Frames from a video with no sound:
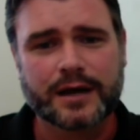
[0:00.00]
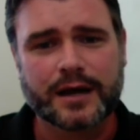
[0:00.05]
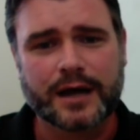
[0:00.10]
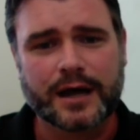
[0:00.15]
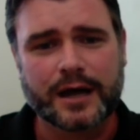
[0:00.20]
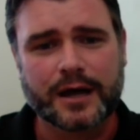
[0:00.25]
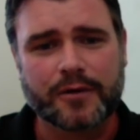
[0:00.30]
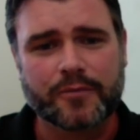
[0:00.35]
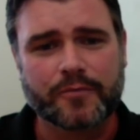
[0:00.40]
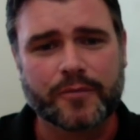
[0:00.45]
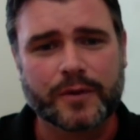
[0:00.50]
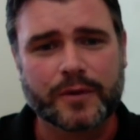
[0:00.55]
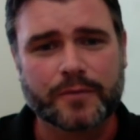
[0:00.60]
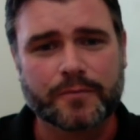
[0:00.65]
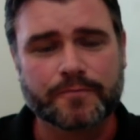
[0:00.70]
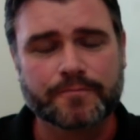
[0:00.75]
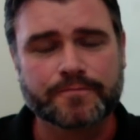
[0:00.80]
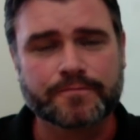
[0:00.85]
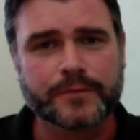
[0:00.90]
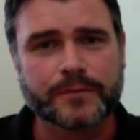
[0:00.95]
Um,
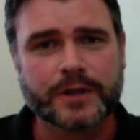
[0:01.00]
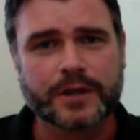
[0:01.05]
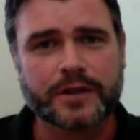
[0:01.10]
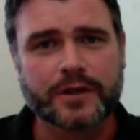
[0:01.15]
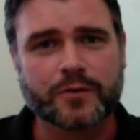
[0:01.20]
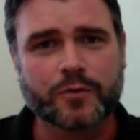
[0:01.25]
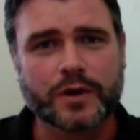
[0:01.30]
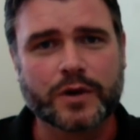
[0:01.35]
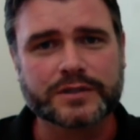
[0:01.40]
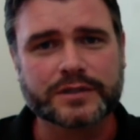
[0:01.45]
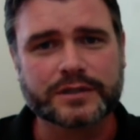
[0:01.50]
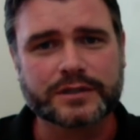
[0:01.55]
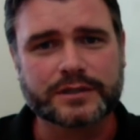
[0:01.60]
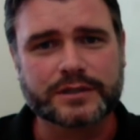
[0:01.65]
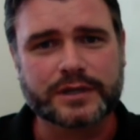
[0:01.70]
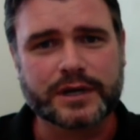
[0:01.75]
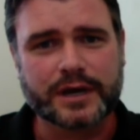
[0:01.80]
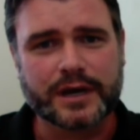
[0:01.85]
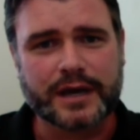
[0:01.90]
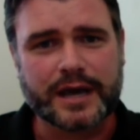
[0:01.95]
it
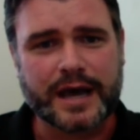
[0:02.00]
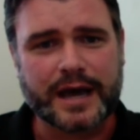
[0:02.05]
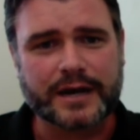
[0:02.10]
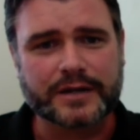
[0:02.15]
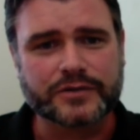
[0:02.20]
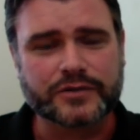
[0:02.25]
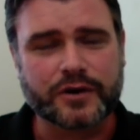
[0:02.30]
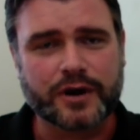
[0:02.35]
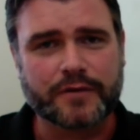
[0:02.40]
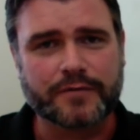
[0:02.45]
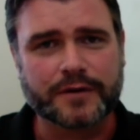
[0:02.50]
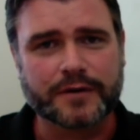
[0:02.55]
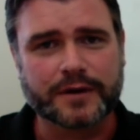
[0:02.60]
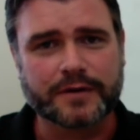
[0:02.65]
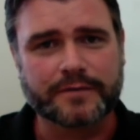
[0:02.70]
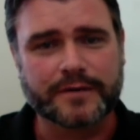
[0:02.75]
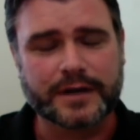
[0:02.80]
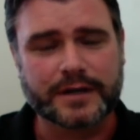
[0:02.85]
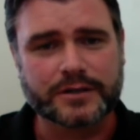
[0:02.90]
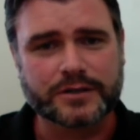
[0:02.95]
wasn't a catastrophic
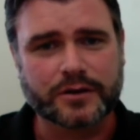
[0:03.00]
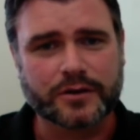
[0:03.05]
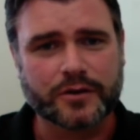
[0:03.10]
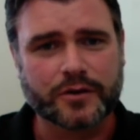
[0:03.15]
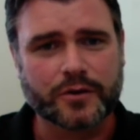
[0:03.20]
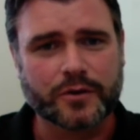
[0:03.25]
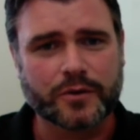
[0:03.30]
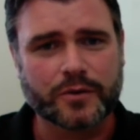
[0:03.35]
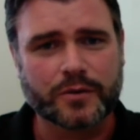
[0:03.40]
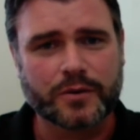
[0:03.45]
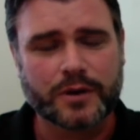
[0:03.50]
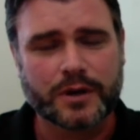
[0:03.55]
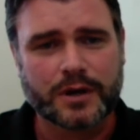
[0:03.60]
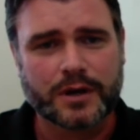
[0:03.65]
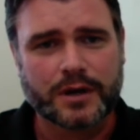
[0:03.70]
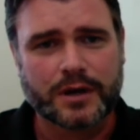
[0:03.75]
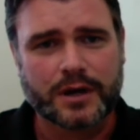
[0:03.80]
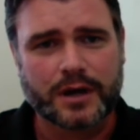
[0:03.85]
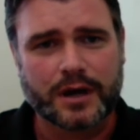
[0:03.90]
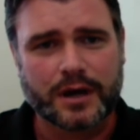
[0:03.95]
event, although
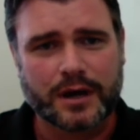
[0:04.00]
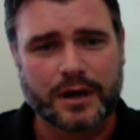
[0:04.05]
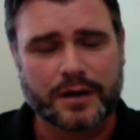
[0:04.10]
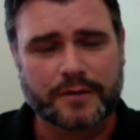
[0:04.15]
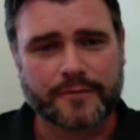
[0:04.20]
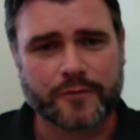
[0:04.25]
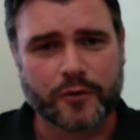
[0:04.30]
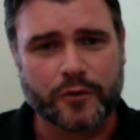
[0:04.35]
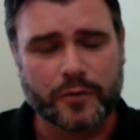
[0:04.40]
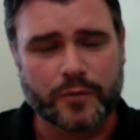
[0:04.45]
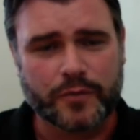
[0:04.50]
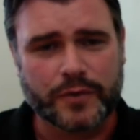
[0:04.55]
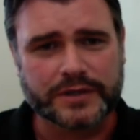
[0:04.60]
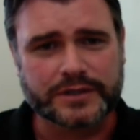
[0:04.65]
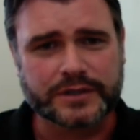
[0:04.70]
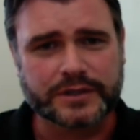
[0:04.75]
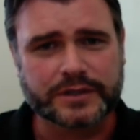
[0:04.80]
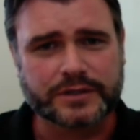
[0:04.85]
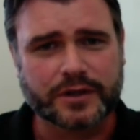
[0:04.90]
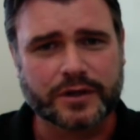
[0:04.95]
uh, for the
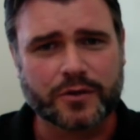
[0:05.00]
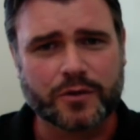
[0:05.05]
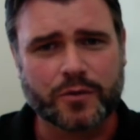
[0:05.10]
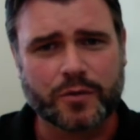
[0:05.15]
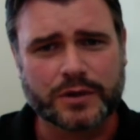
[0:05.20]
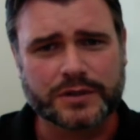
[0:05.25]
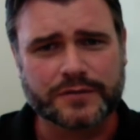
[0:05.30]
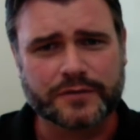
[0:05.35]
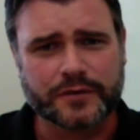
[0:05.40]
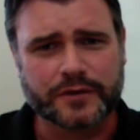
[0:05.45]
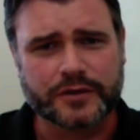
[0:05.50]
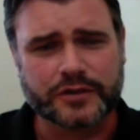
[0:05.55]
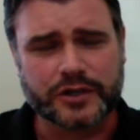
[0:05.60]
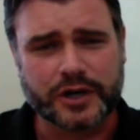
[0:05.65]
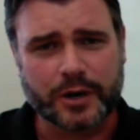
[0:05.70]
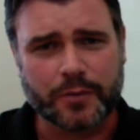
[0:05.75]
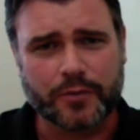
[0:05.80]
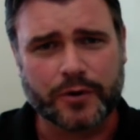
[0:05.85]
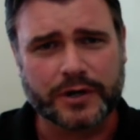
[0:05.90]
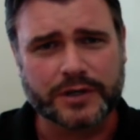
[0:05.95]
business, although it was for the
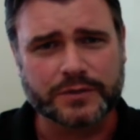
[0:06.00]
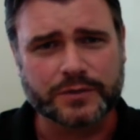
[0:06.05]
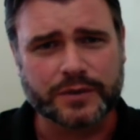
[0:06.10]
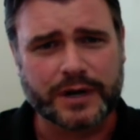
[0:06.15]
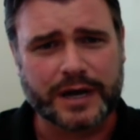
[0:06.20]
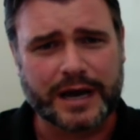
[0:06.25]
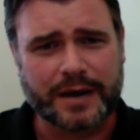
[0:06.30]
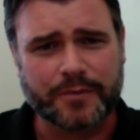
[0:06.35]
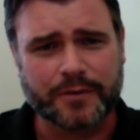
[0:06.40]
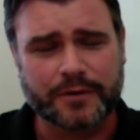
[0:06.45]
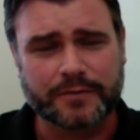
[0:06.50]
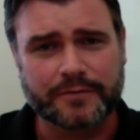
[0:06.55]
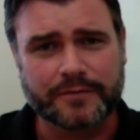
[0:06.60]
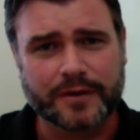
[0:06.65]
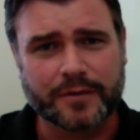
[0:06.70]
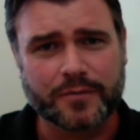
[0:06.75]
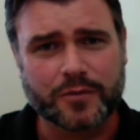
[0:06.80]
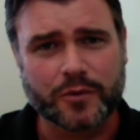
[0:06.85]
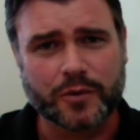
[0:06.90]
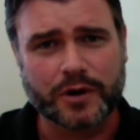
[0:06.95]
share price, what happened in
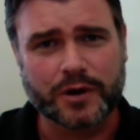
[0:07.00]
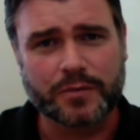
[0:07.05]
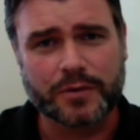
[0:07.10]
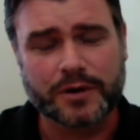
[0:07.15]
February.